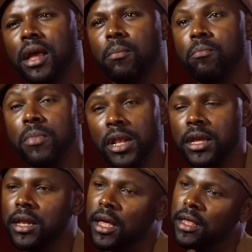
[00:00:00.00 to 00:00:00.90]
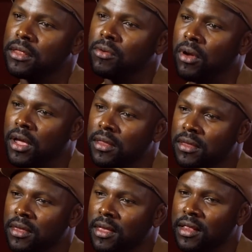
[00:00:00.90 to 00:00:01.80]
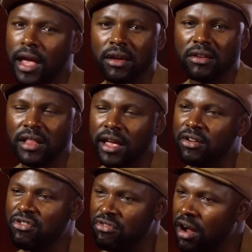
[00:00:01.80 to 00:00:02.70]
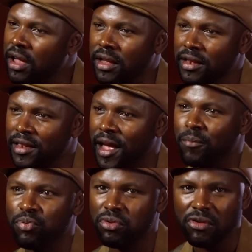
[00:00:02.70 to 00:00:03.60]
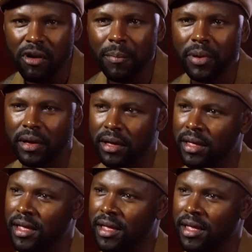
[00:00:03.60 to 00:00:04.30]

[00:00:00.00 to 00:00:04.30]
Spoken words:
millionaires, right? Like crying, like proper,